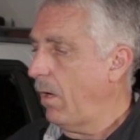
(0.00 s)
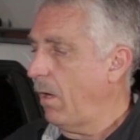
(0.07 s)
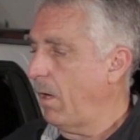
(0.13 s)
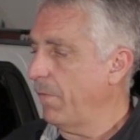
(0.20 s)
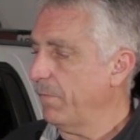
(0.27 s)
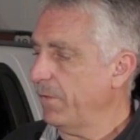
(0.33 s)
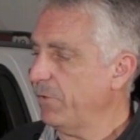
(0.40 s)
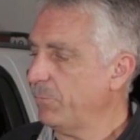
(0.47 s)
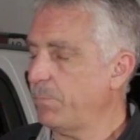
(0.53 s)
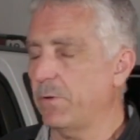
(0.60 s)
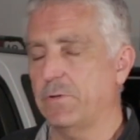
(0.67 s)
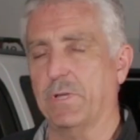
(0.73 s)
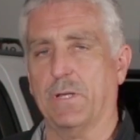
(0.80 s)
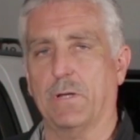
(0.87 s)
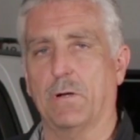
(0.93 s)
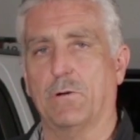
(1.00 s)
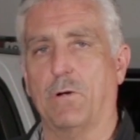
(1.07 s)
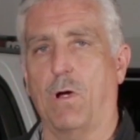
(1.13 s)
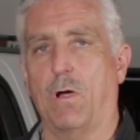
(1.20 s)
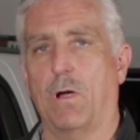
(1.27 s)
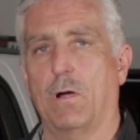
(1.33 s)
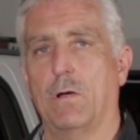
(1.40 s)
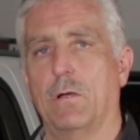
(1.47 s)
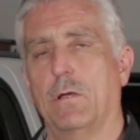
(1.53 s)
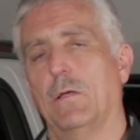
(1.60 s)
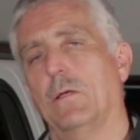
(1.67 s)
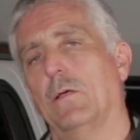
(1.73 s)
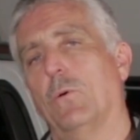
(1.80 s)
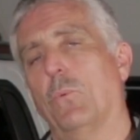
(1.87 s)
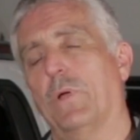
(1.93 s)
On this particular car,
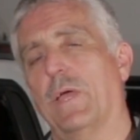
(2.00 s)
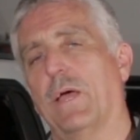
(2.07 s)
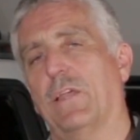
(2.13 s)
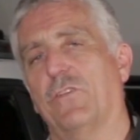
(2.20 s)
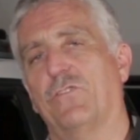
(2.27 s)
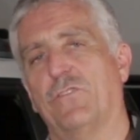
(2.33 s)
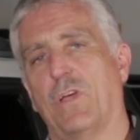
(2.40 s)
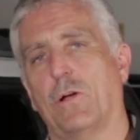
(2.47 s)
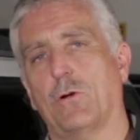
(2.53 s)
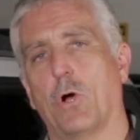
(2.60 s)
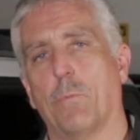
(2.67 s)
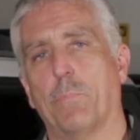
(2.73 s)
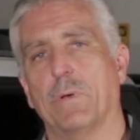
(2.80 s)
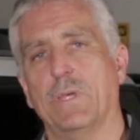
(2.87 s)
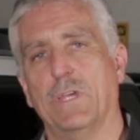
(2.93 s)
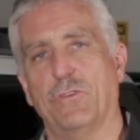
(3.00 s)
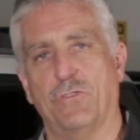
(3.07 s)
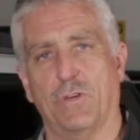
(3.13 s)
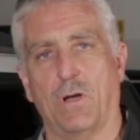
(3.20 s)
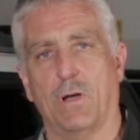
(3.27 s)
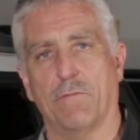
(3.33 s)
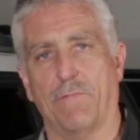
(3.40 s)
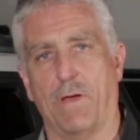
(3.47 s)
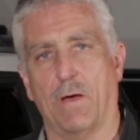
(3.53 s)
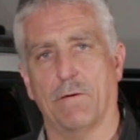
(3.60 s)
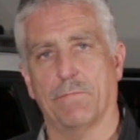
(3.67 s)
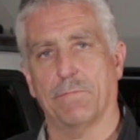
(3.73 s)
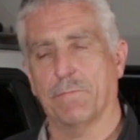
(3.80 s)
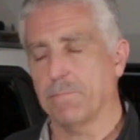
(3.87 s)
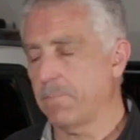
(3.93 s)
we had a stuck open EGR valve.